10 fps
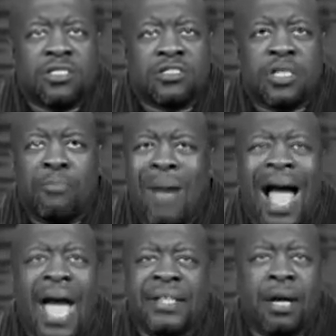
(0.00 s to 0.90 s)
to
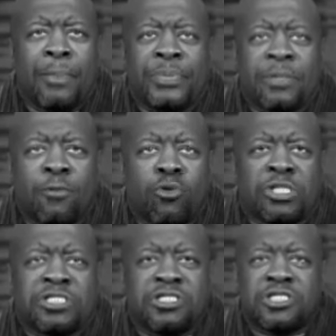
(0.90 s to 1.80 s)
bind up some
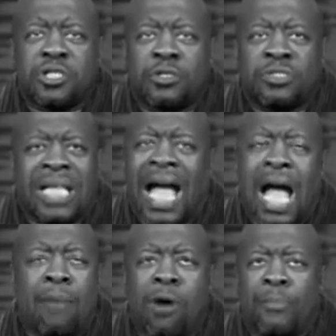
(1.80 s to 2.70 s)
Christians, to
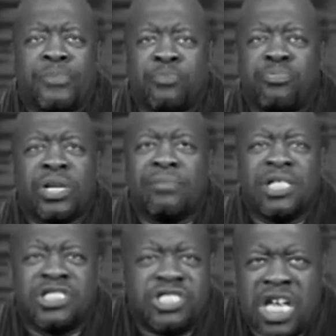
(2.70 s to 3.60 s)
tie them up, to put them
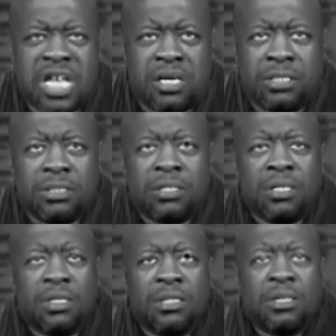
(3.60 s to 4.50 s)
in jail
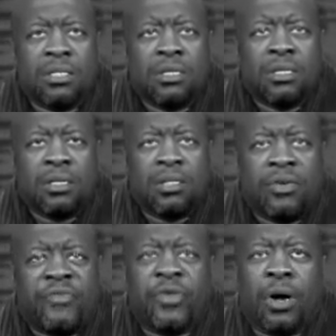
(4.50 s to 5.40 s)

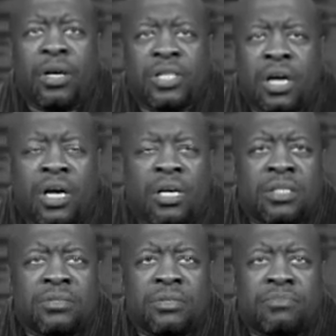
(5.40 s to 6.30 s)
for uh,
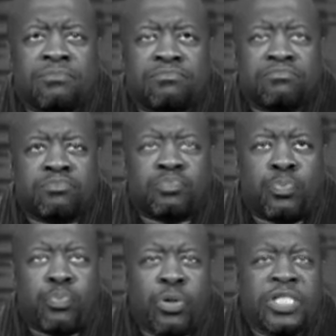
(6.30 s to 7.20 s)

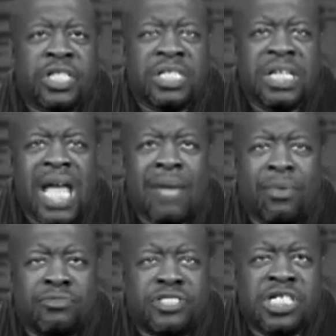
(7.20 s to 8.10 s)
preaching the name
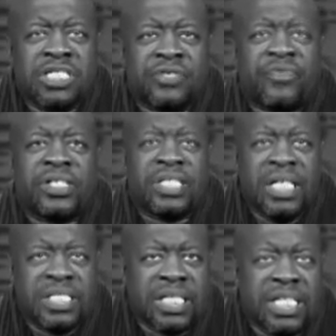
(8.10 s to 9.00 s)
of Jesus, for
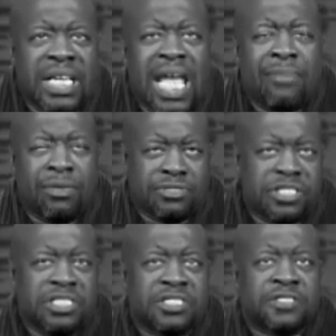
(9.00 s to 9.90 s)
teaching the name of
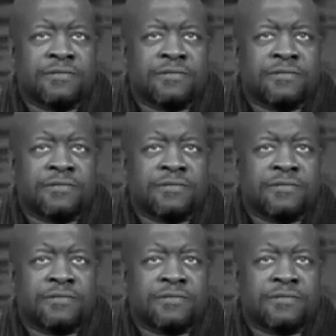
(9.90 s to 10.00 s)
Jesus,